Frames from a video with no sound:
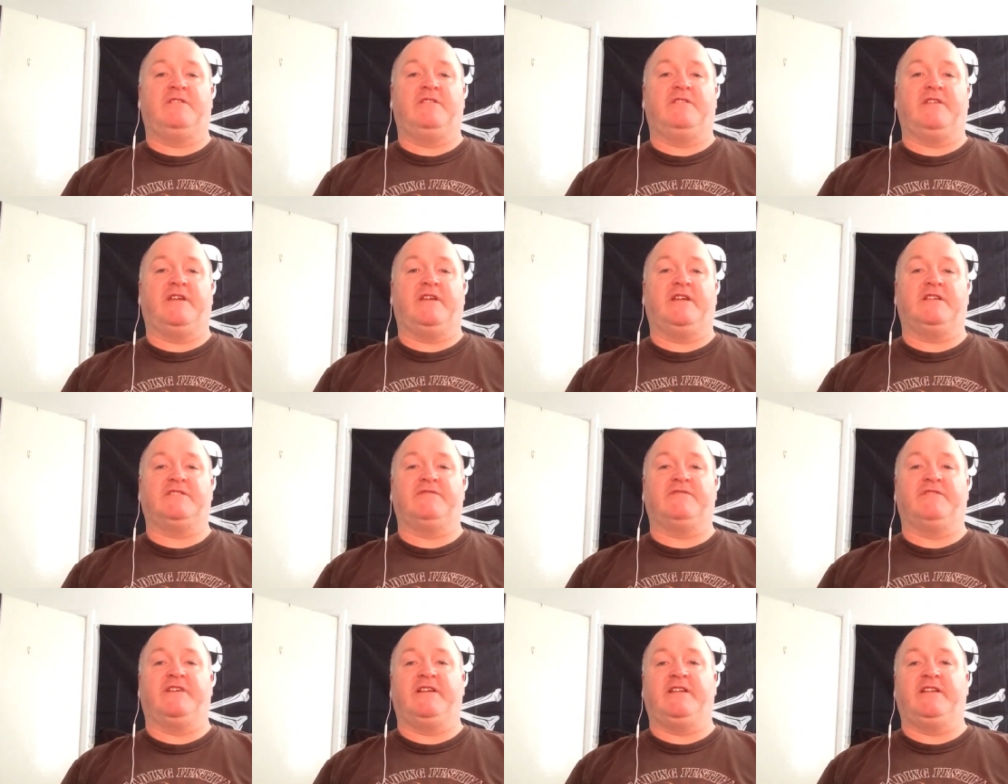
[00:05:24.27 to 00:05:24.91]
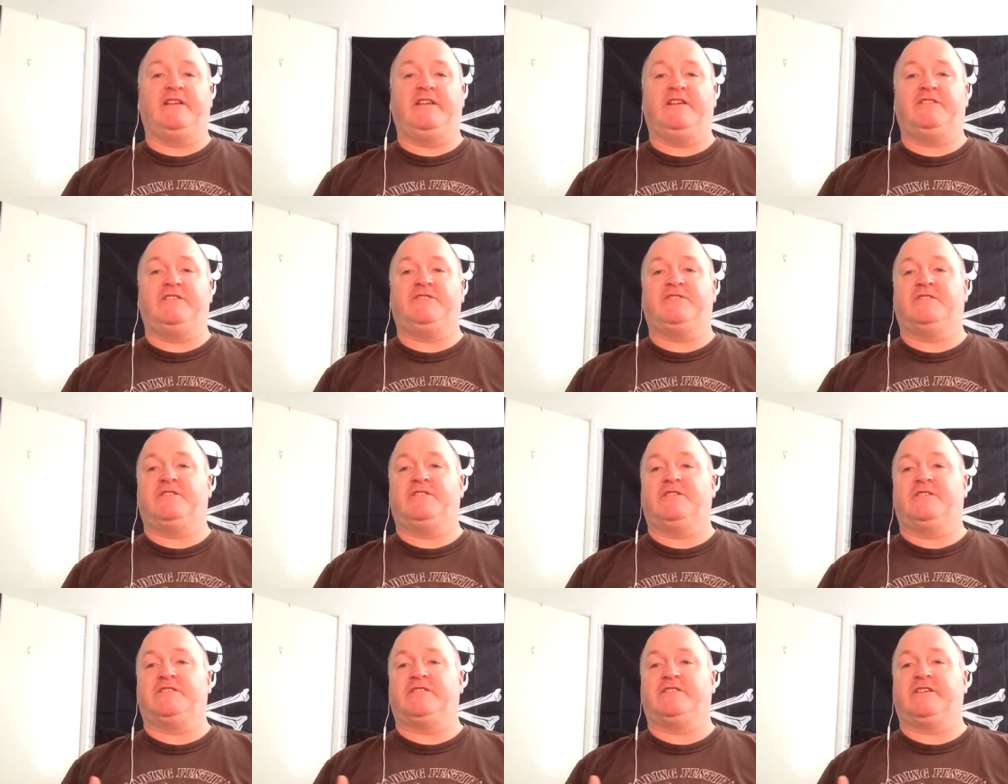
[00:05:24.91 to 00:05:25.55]
threats of any
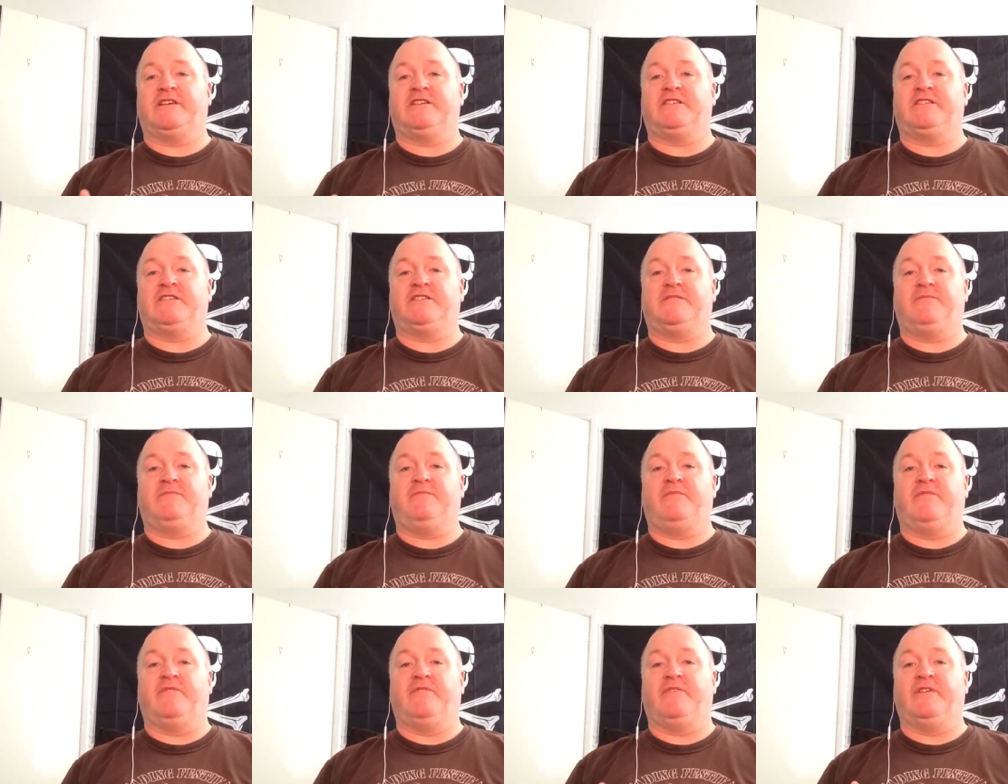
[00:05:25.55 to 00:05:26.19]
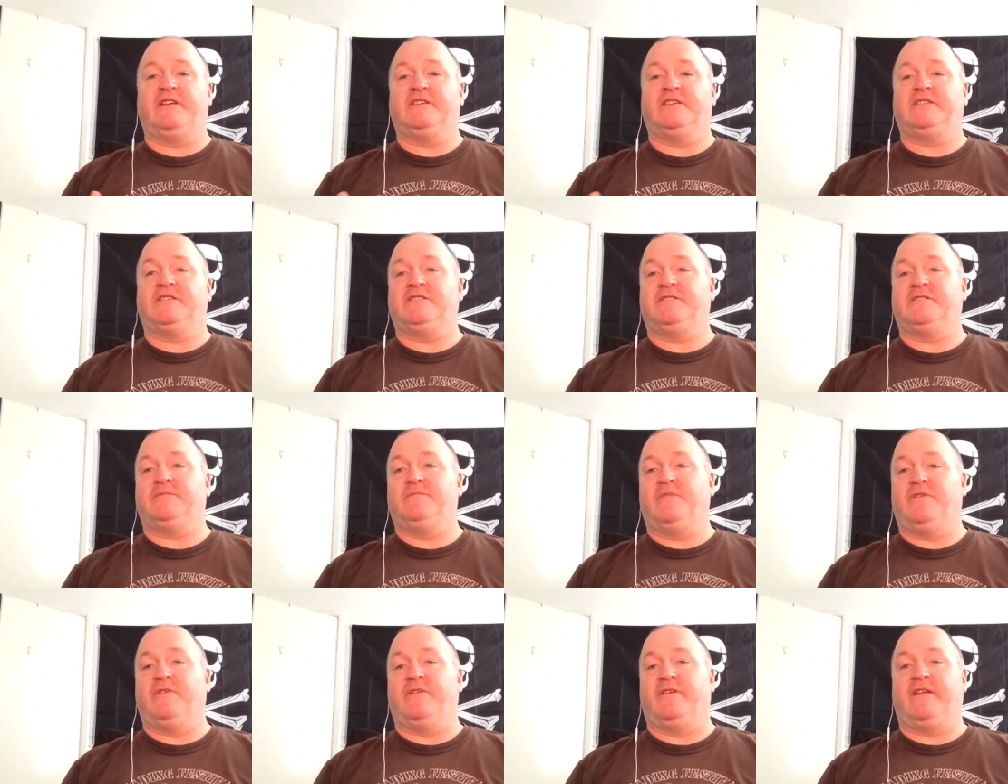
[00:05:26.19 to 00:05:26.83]
nature, sexism,
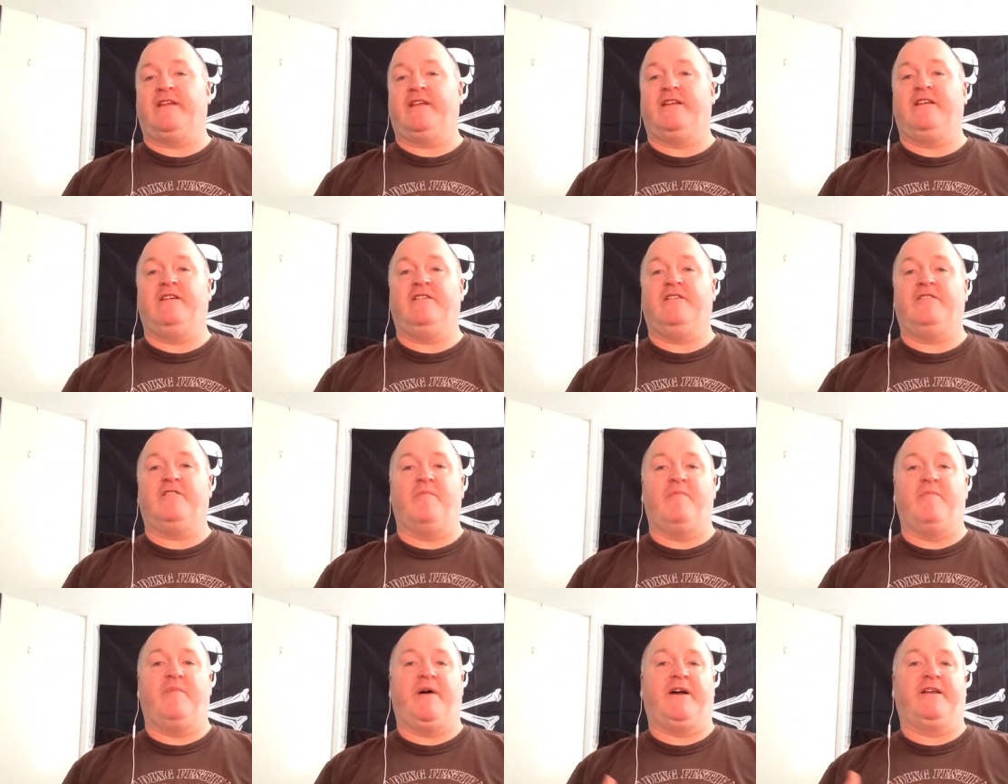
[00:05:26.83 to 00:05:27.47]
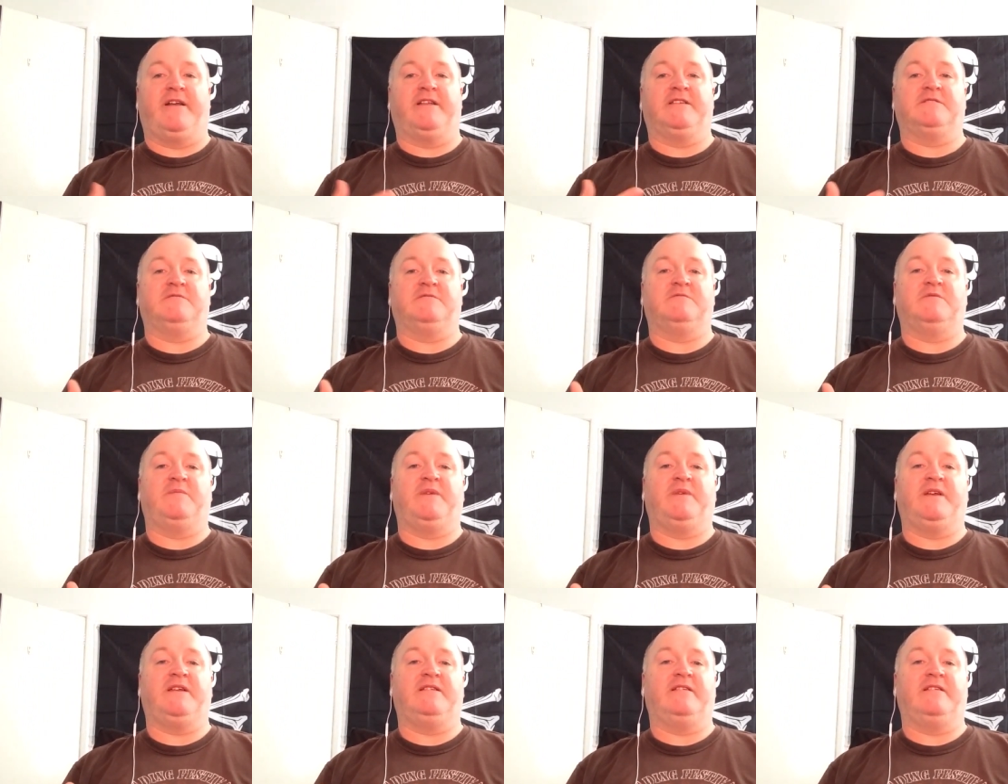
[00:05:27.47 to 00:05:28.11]
racism, or any other
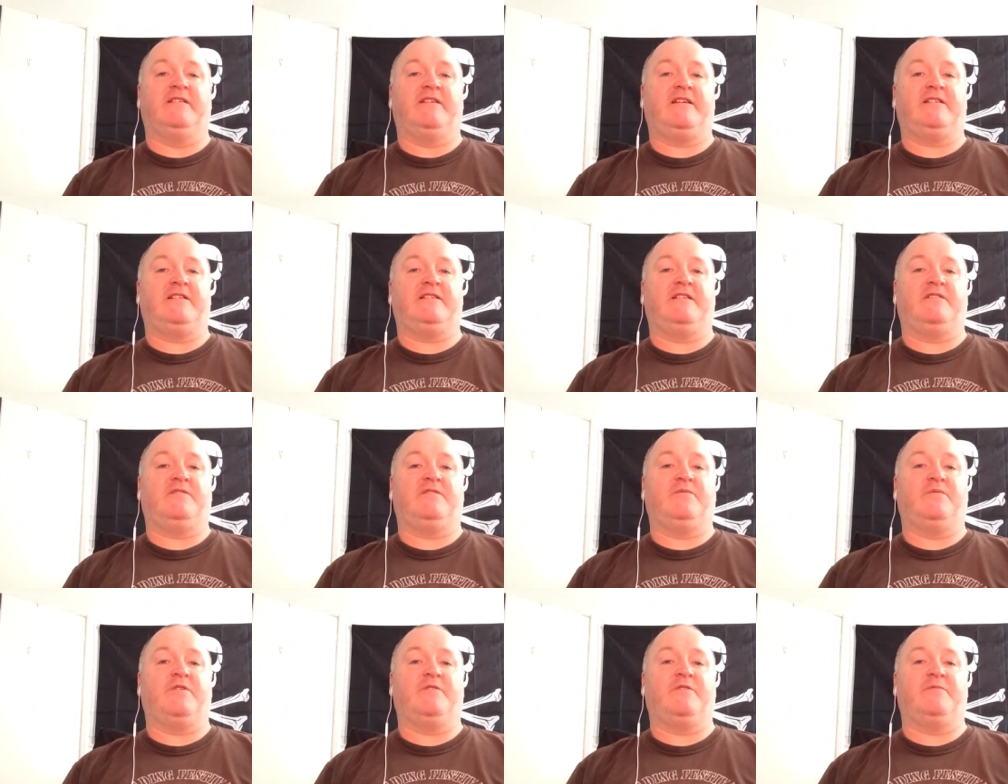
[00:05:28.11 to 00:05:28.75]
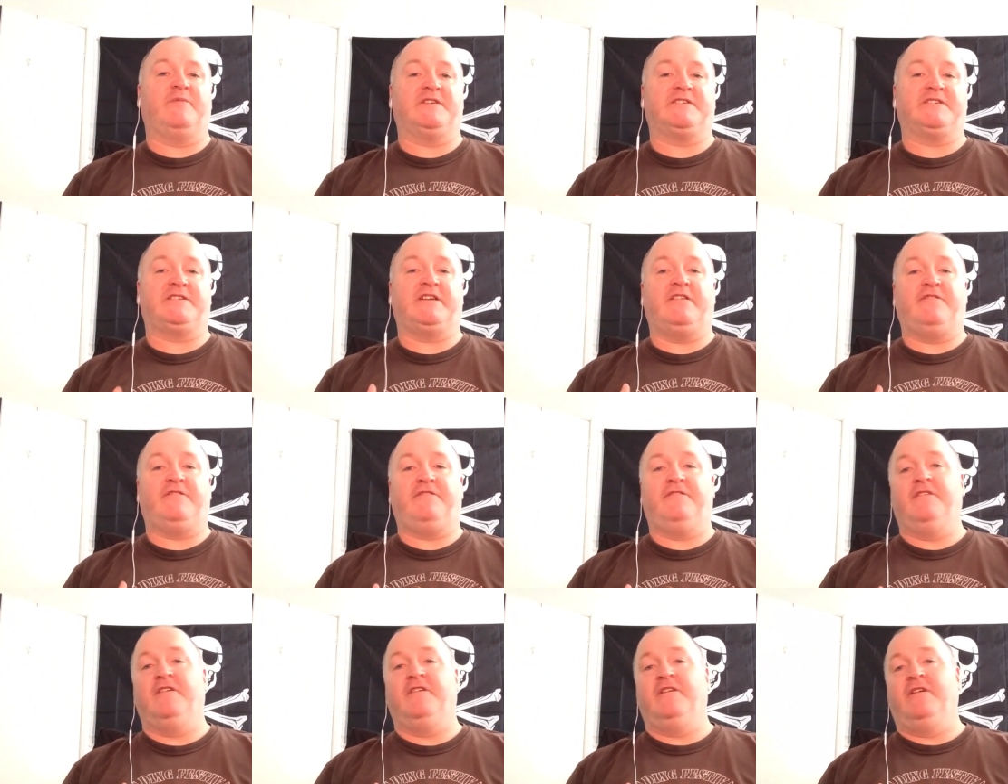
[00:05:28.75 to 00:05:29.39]
badisms being directed toward
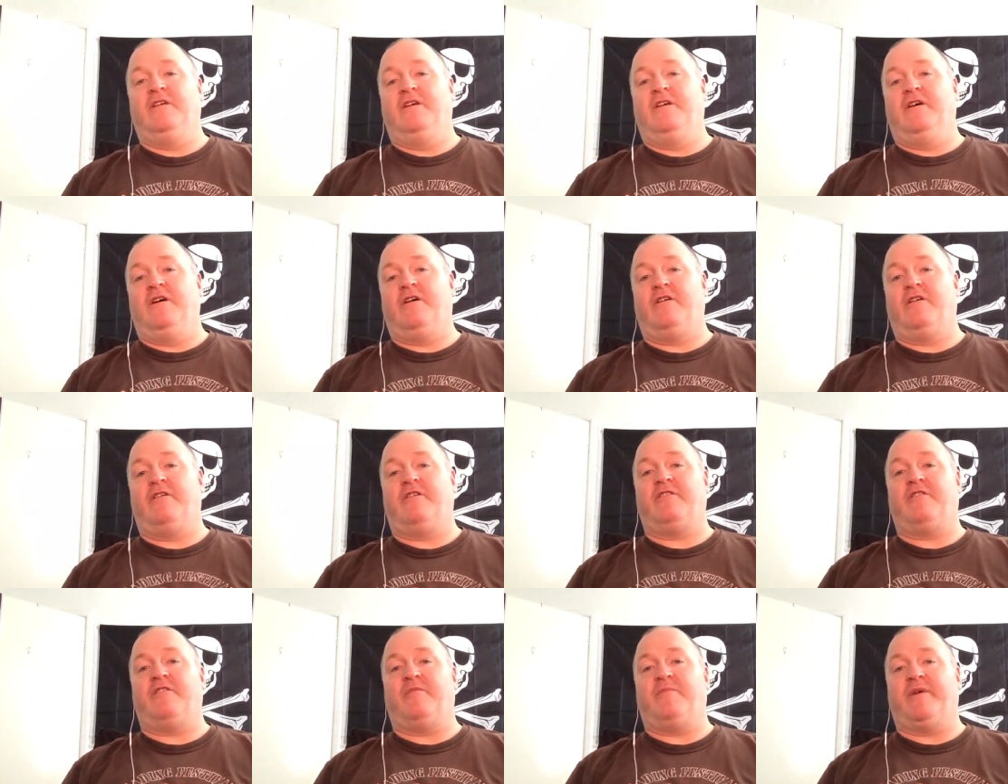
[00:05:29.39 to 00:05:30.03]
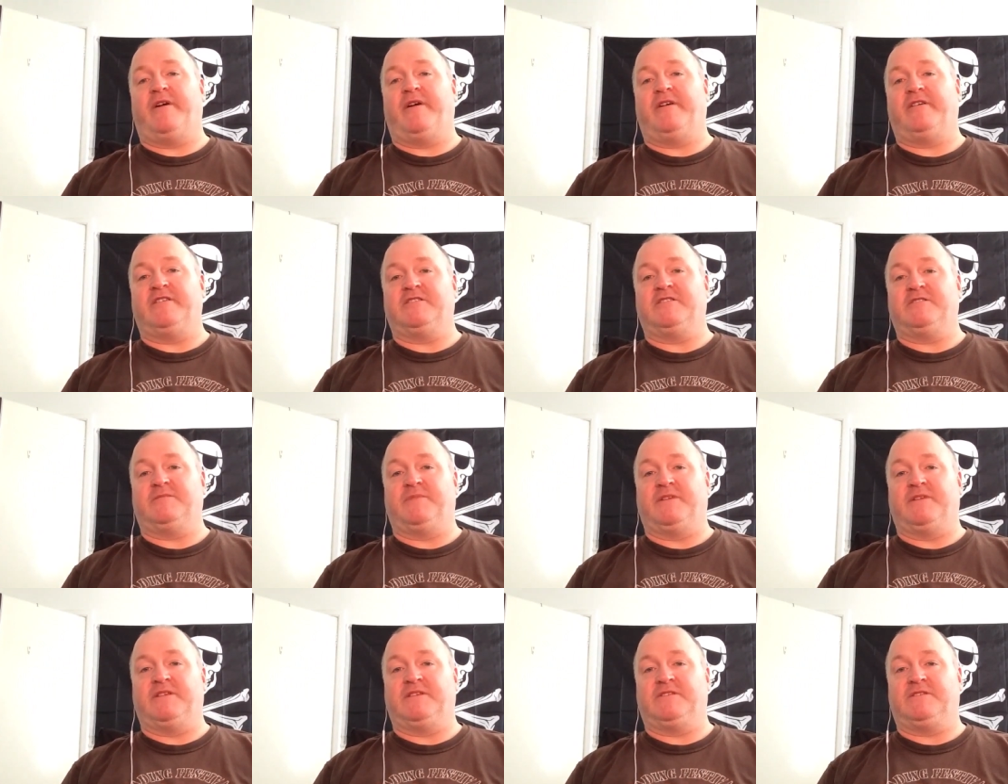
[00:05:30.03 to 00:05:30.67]
myself or other
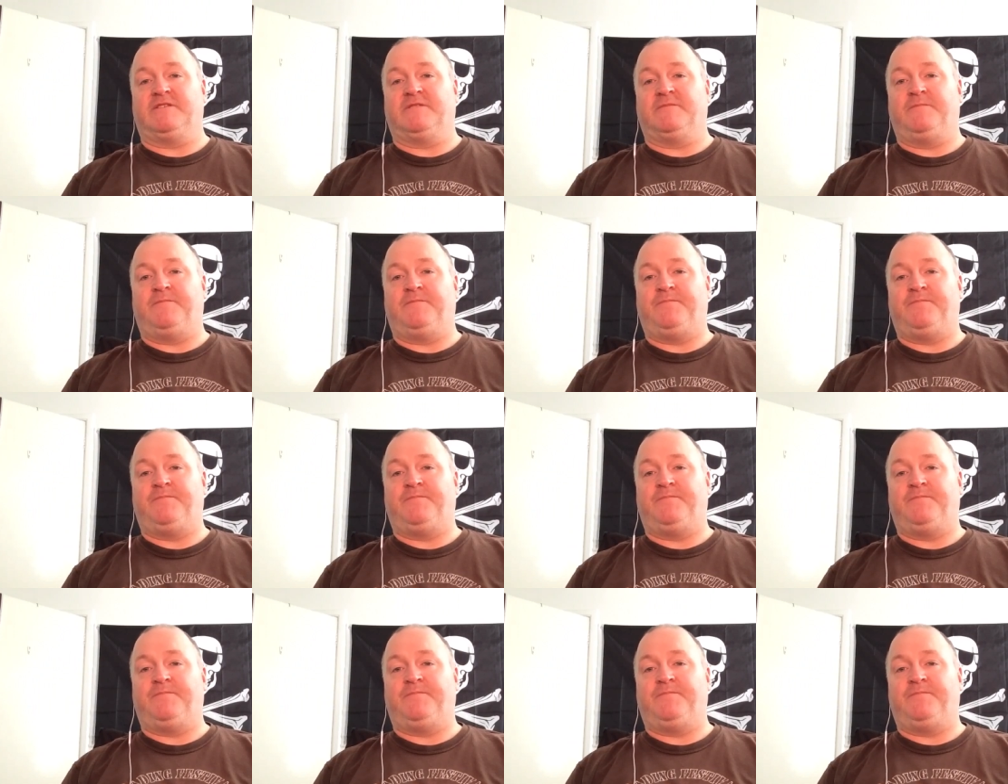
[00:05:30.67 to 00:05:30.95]
participants,